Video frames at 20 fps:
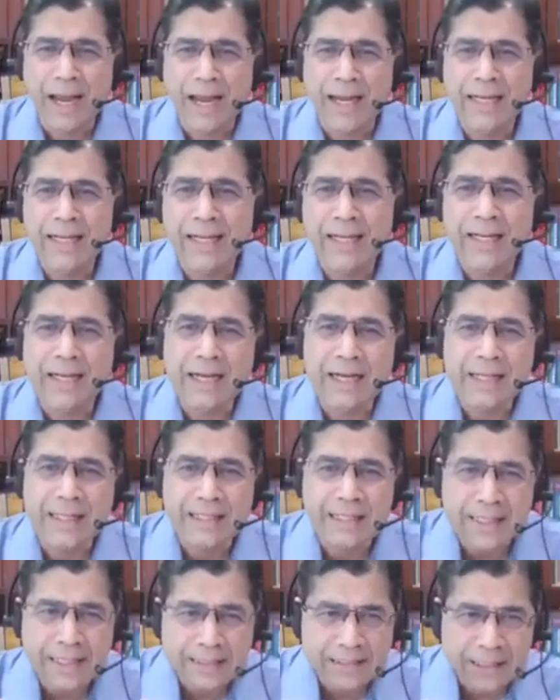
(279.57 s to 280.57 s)
And
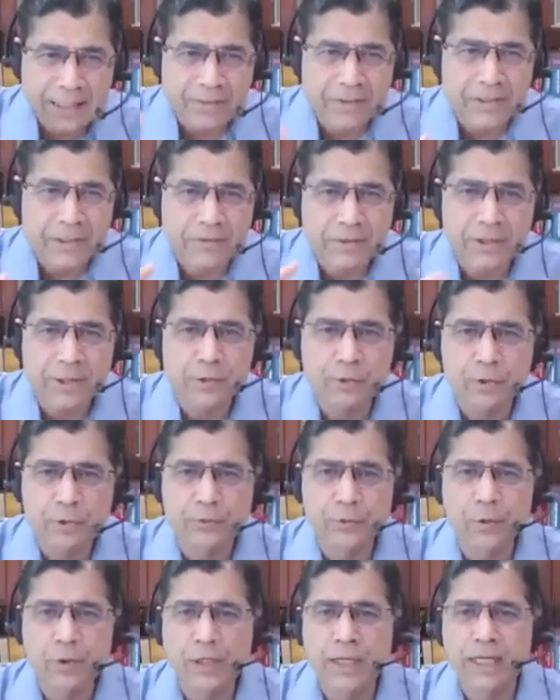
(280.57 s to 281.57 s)
they serve as a very
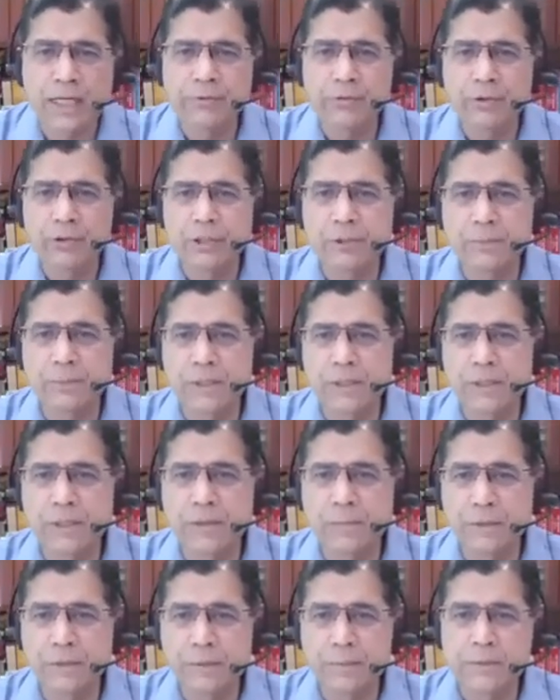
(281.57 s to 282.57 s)
useful guide for this
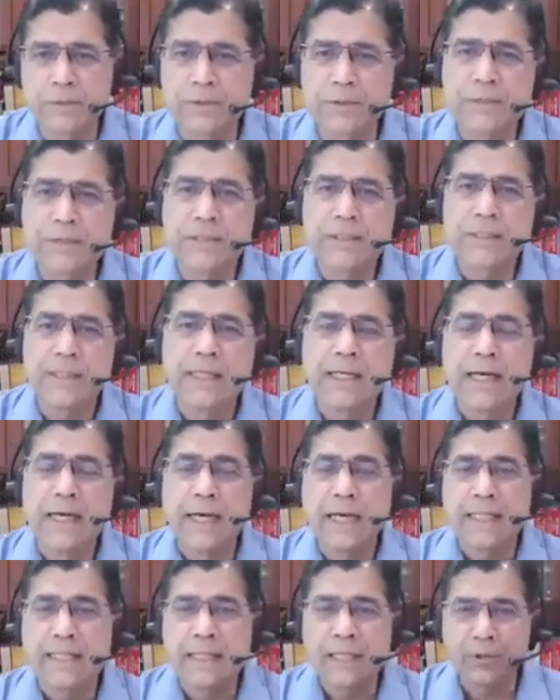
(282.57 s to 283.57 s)
particular purpose.
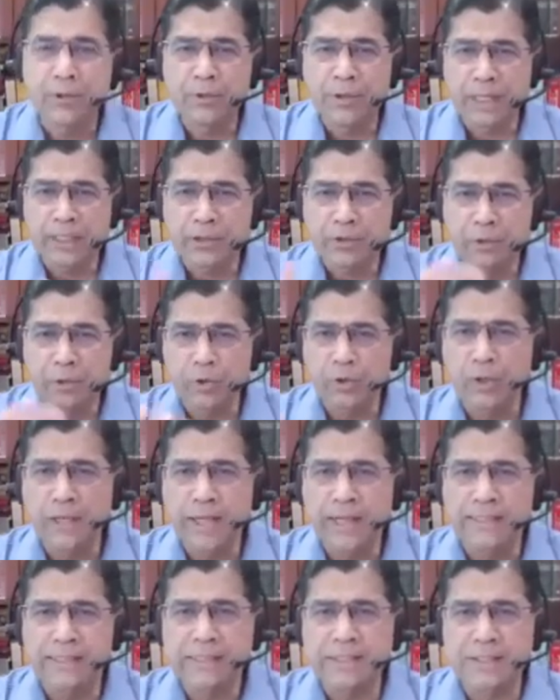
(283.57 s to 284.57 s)
Then you next go
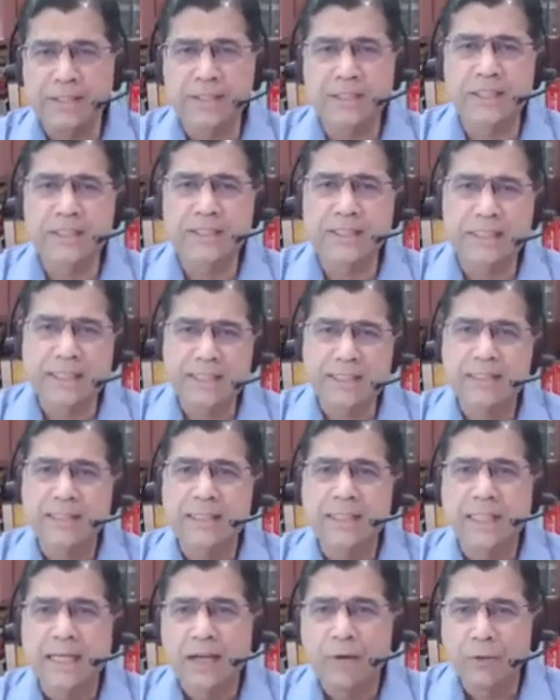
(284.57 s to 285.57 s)
to A.S. Krishna's
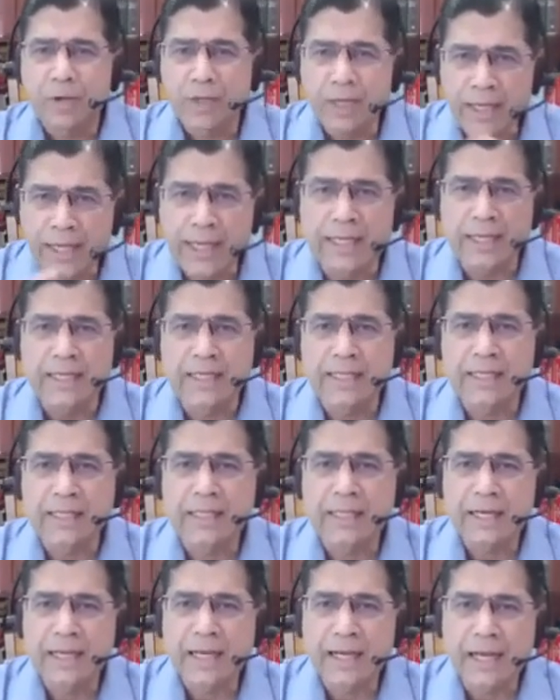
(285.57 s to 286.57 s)
case, where again,
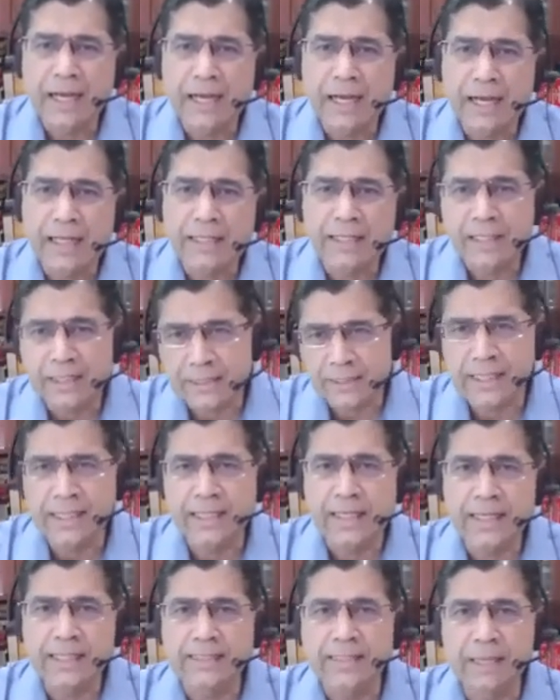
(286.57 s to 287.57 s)

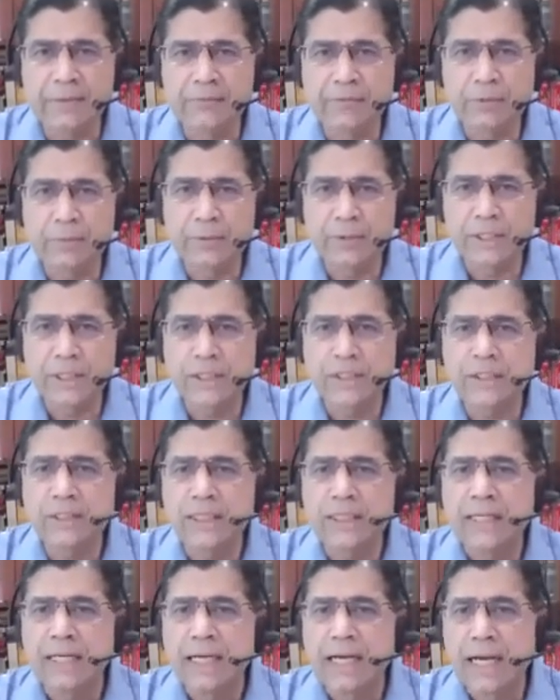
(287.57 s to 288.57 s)
the case came from
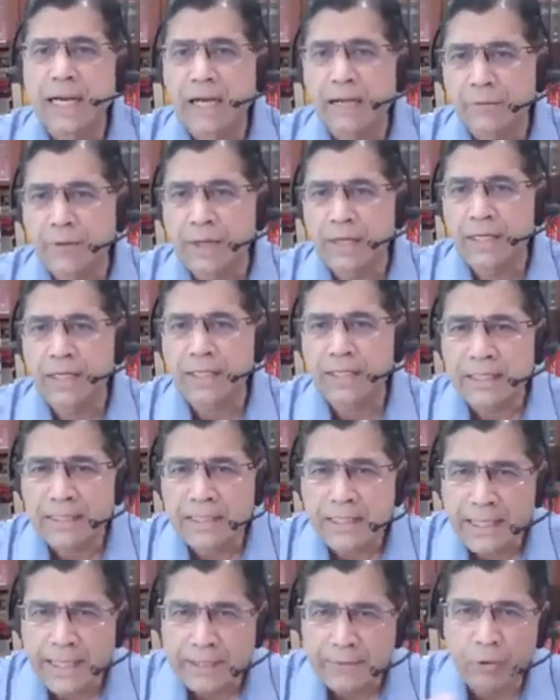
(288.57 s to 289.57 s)
Madras, where
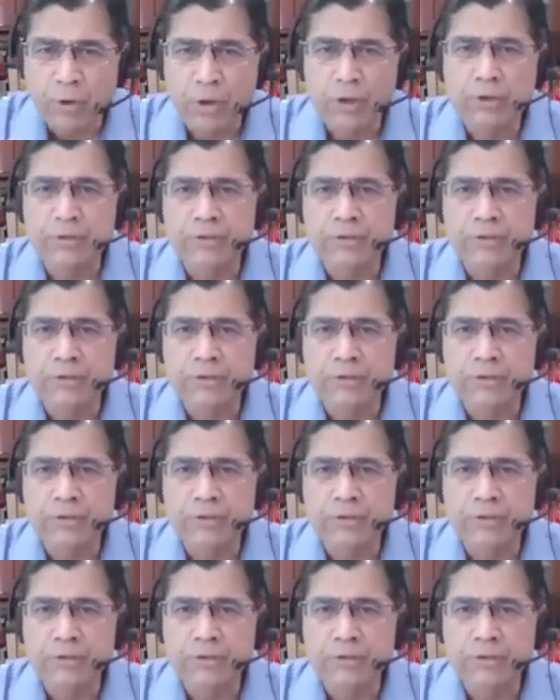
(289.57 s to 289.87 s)
they